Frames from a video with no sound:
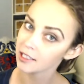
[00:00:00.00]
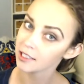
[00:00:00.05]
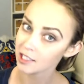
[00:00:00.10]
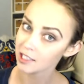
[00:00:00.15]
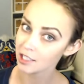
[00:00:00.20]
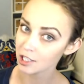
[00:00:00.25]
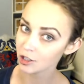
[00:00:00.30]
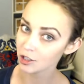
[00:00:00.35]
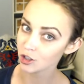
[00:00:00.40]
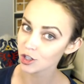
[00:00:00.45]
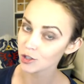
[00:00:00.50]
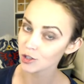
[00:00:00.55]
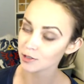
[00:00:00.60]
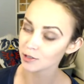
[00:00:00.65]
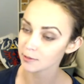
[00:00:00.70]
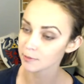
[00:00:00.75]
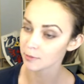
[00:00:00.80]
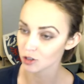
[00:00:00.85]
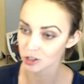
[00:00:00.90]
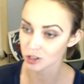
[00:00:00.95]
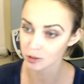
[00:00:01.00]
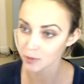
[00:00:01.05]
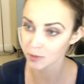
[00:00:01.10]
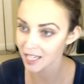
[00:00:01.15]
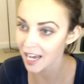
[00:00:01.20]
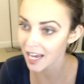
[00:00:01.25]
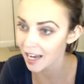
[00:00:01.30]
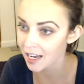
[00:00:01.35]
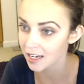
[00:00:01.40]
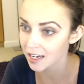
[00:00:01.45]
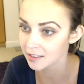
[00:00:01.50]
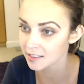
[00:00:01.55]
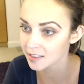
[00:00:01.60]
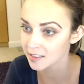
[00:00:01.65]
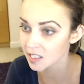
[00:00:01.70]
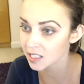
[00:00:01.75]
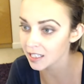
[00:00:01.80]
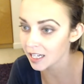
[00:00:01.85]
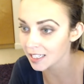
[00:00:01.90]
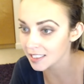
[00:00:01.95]
teach you as much as we can. So
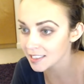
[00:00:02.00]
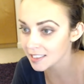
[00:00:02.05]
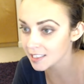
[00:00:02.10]
the last